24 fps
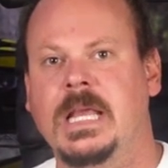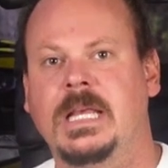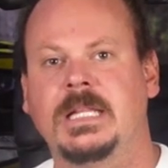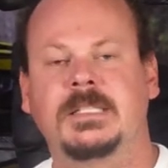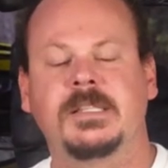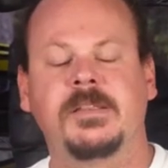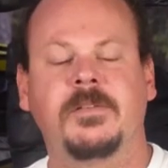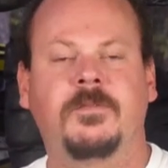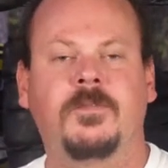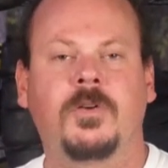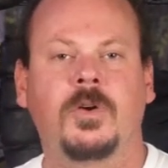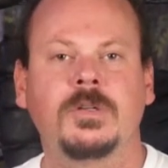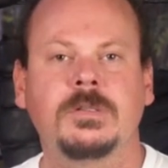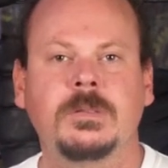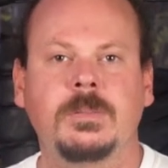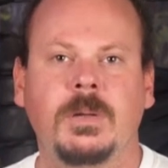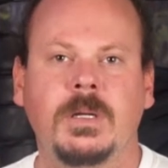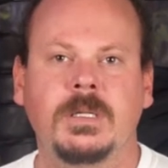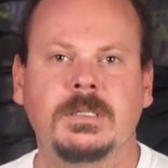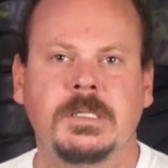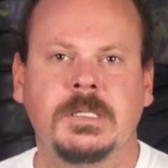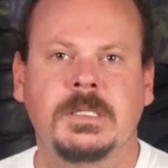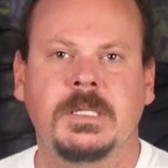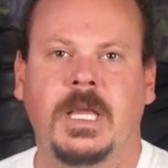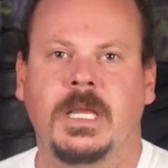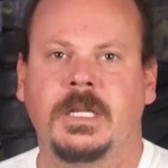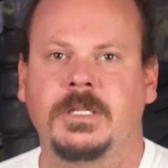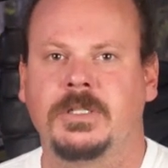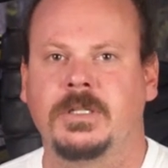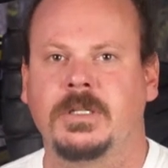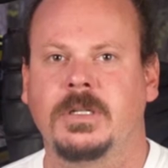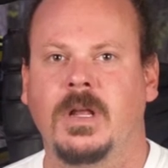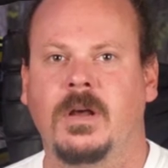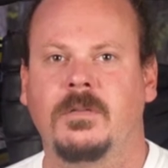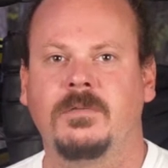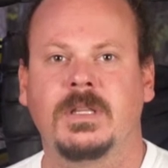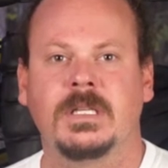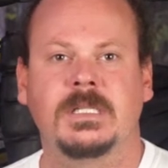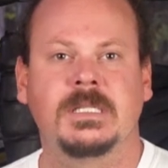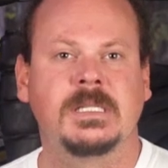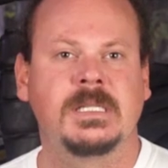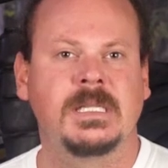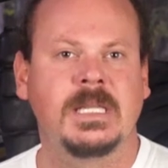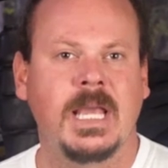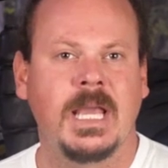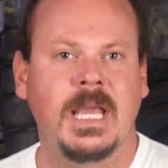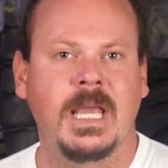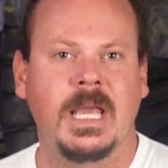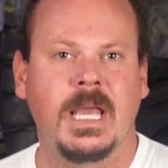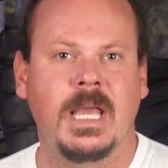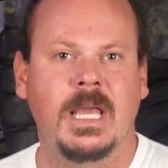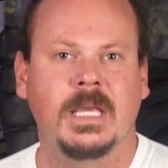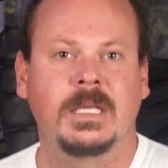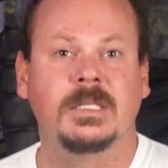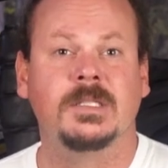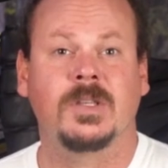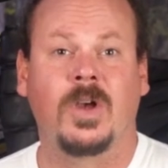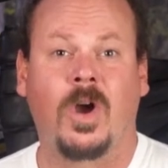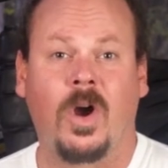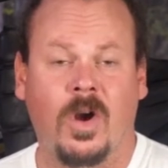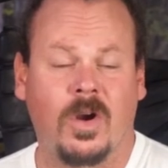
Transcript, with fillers: It's the first presentation of the CAA's